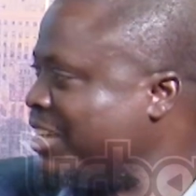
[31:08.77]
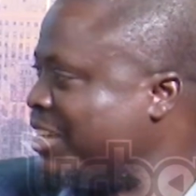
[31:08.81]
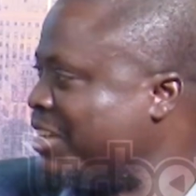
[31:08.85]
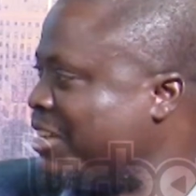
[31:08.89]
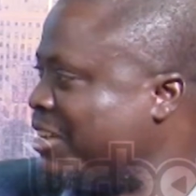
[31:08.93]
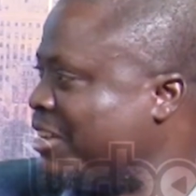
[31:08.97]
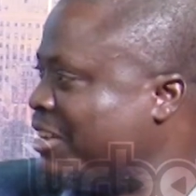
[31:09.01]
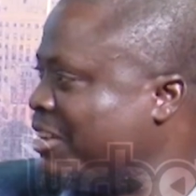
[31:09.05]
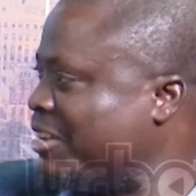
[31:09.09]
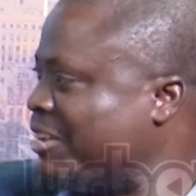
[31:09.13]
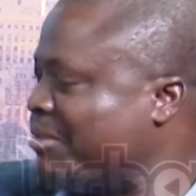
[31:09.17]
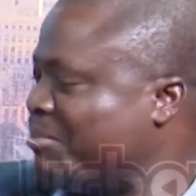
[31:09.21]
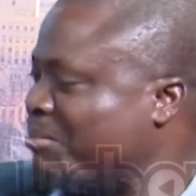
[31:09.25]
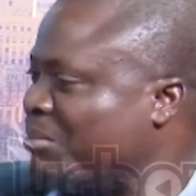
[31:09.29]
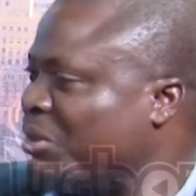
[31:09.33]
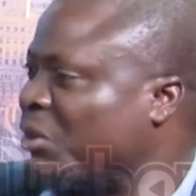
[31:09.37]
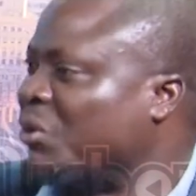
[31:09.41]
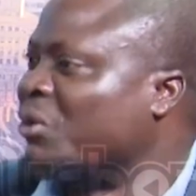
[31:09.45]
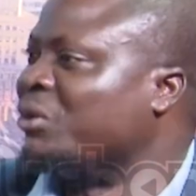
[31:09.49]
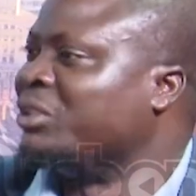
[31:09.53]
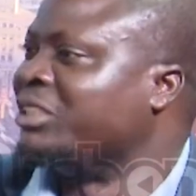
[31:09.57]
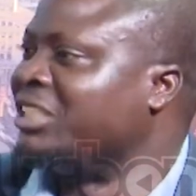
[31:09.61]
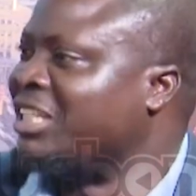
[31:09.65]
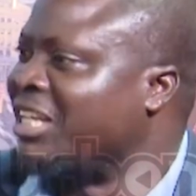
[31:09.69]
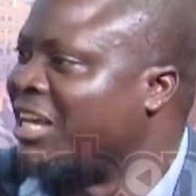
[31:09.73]
Mm.
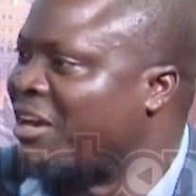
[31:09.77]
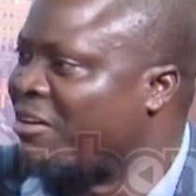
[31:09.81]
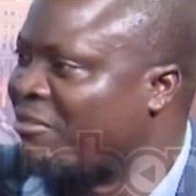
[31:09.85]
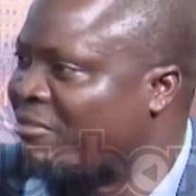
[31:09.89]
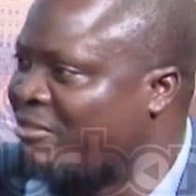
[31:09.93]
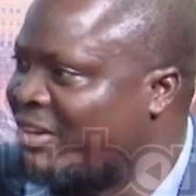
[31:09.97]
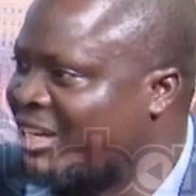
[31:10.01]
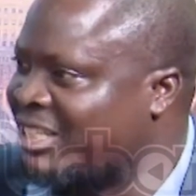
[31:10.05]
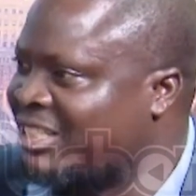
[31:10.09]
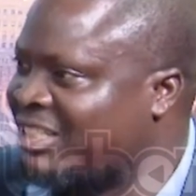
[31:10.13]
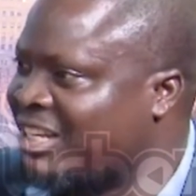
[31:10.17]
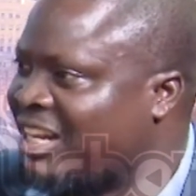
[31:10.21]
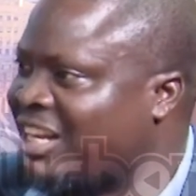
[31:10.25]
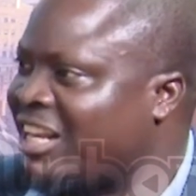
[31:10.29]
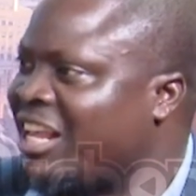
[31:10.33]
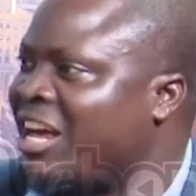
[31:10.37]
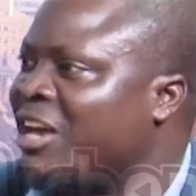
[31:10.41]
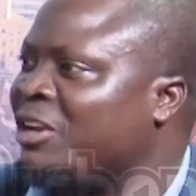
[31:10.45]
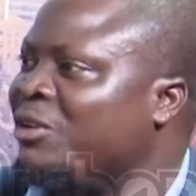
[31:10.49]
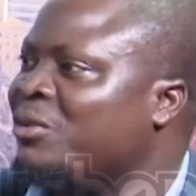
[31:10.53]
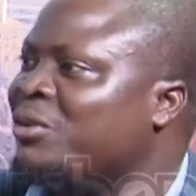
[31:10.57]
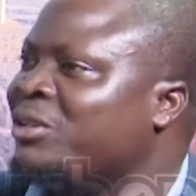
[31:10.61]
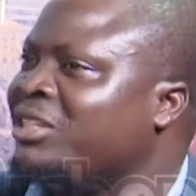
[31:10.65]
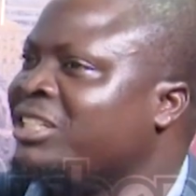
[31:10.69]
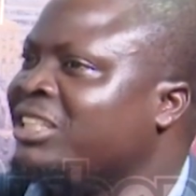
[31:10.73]
because they are faster, they
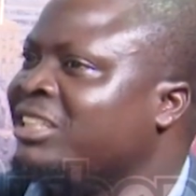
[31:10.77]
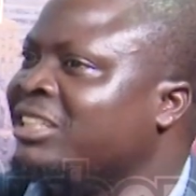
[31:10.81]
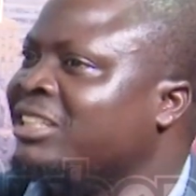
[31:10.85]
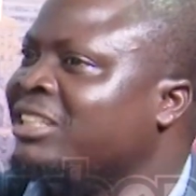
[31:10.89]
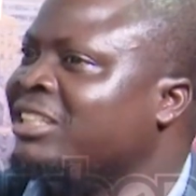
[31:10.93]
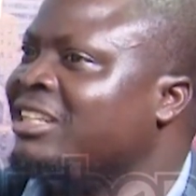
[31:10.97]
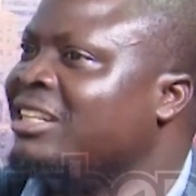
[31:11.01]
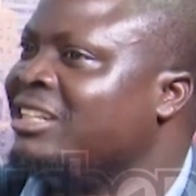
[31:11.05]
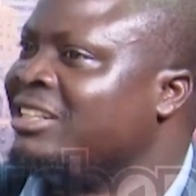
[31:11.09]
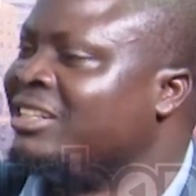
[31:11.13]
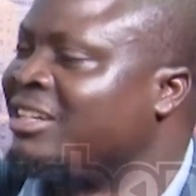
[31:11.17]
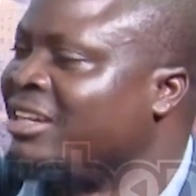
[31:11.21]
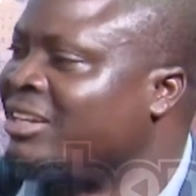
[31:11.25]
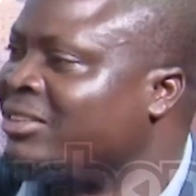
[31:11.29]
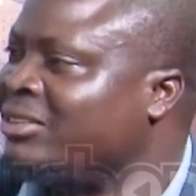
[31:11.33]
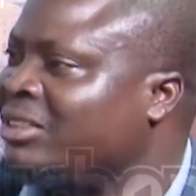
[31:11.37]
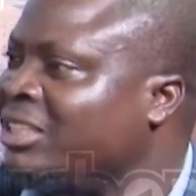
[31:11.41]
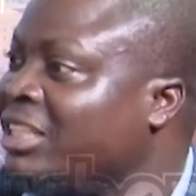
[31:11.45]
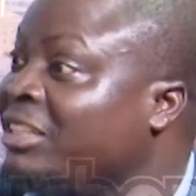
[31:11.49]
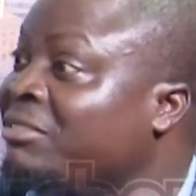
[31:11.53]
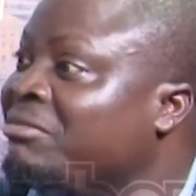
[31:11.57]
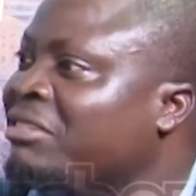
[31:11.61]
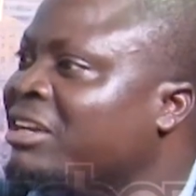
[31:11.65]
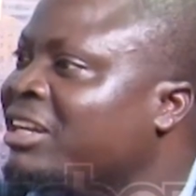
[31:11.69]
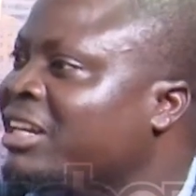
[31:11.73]
are not in details.
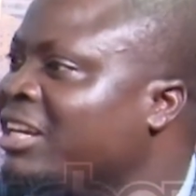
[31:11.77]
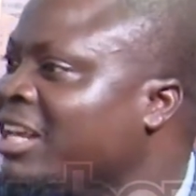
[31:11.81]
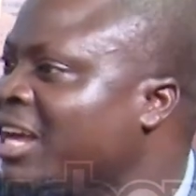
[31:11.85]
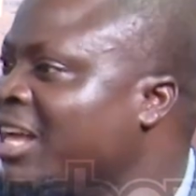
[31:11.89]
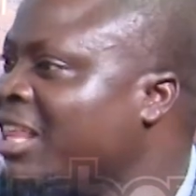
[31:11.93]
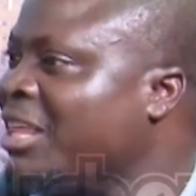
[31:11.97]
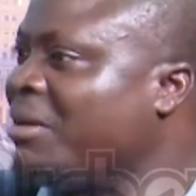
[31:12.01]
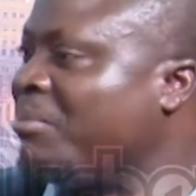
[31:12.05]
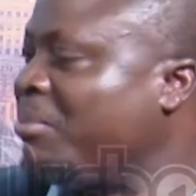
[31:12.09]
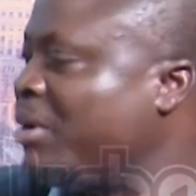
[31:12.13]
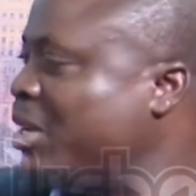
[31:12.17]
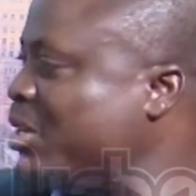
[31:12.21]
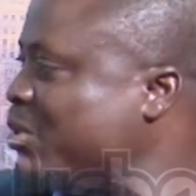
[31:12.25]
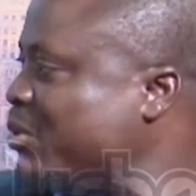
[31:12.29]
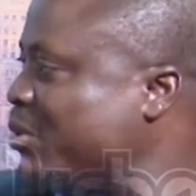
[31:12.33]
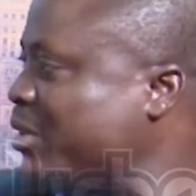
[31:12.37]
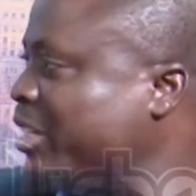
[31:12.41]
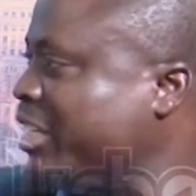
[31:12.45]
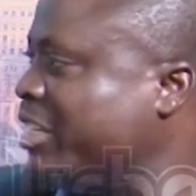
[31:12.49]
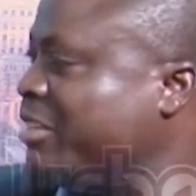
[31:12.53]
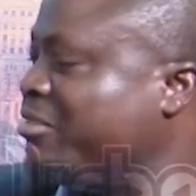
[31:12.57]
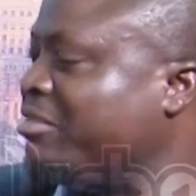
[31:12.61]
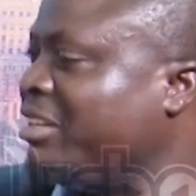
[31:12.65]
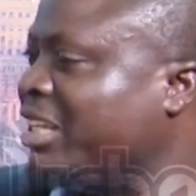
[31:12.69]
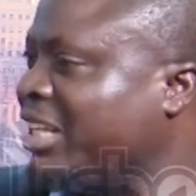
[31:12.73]
Even the other person
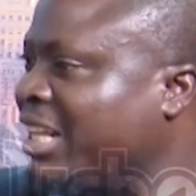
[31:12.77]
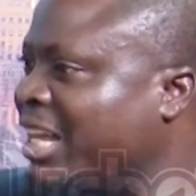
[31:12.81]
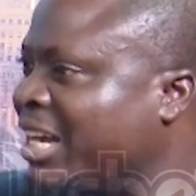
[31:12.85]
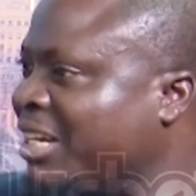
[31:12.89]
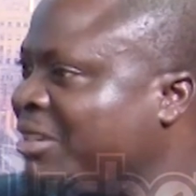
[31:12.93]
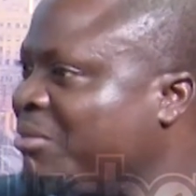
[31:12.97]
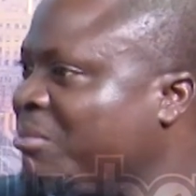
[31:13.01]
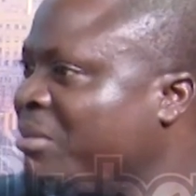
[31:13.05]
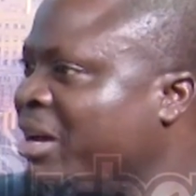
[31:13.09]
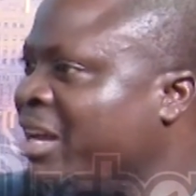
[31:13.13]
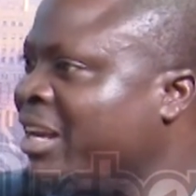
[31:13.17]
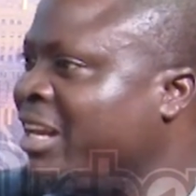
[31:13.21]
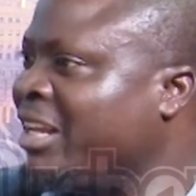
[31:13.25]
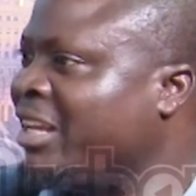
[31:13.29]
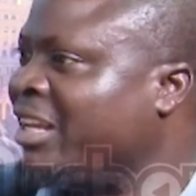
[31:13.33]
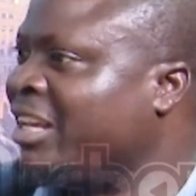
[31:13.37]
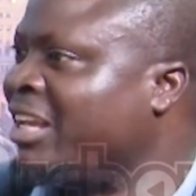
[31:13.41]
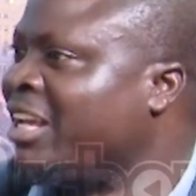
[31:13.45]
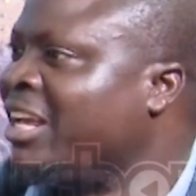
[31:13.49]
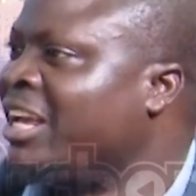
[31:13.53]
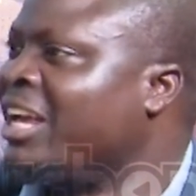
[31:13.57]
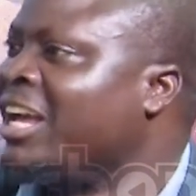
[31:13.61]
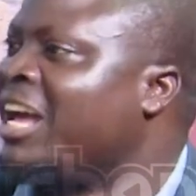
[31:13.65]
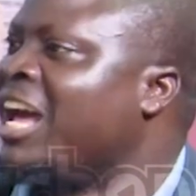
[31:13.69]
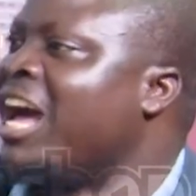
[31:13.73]
giving that money
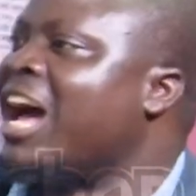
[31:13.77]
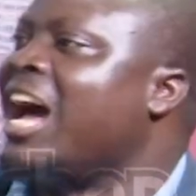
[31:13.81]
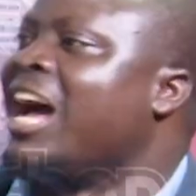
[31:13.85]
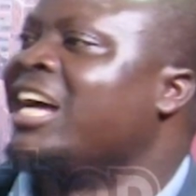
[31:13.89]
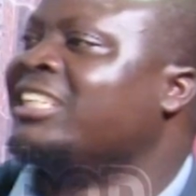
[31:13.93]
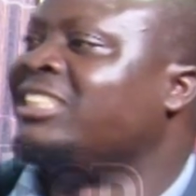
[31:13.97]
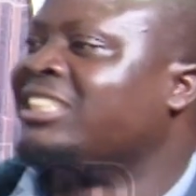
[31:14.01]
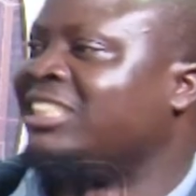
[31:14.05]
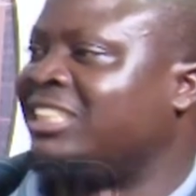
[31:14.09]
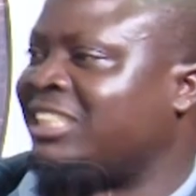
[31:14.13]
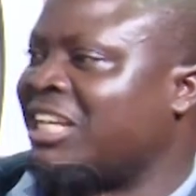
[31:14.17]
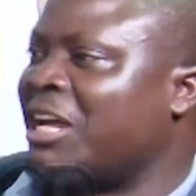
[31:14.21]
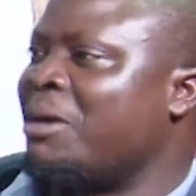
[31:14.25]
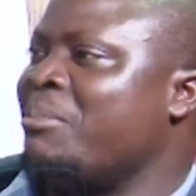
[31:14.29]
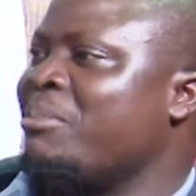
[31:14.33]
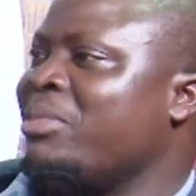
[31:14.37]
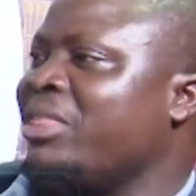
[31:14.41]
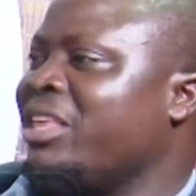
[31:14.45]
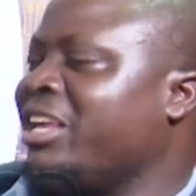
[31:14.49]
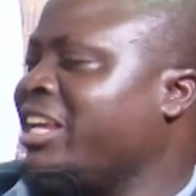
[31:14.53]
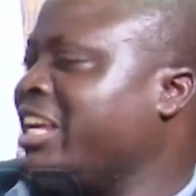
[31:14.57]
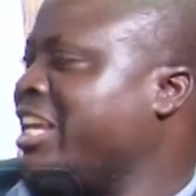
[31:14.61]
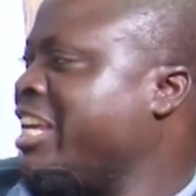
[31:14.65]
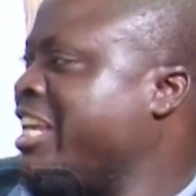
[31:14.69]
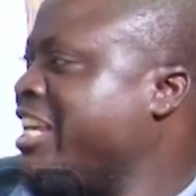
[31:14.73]
has
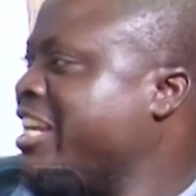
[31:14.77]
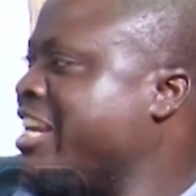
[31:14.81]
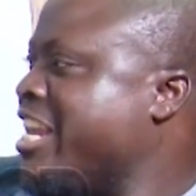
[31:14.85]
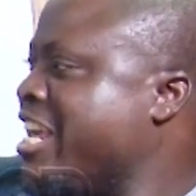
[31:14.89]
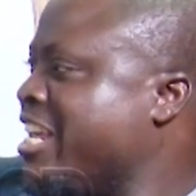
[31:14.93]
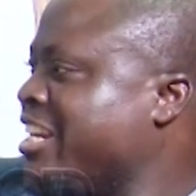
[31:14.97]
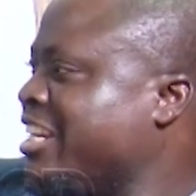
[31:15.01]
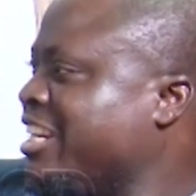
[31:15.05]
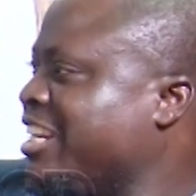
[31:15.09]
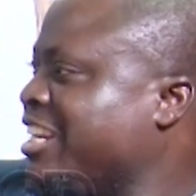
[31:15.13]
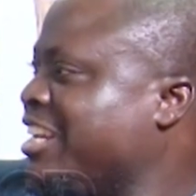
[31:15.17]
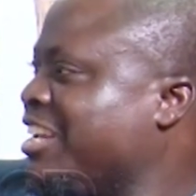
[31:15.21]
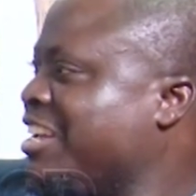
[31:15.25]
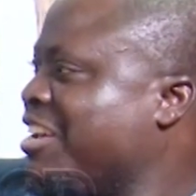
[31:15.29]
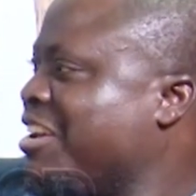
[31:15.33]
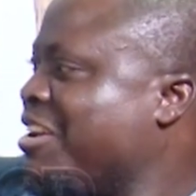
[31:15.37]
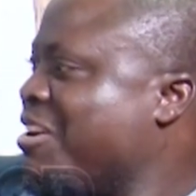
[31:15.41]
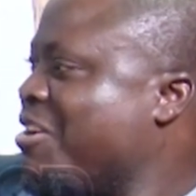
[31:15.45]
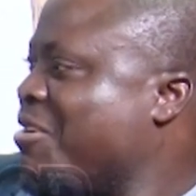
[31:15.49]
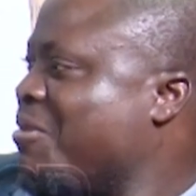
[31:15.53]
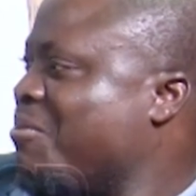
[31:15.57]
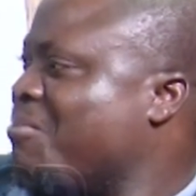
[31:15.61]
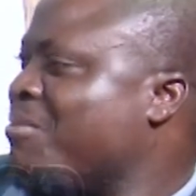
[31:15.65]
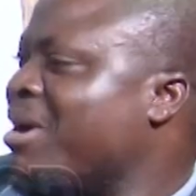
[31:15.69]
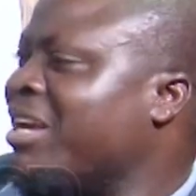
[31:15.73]
something hidden Mm.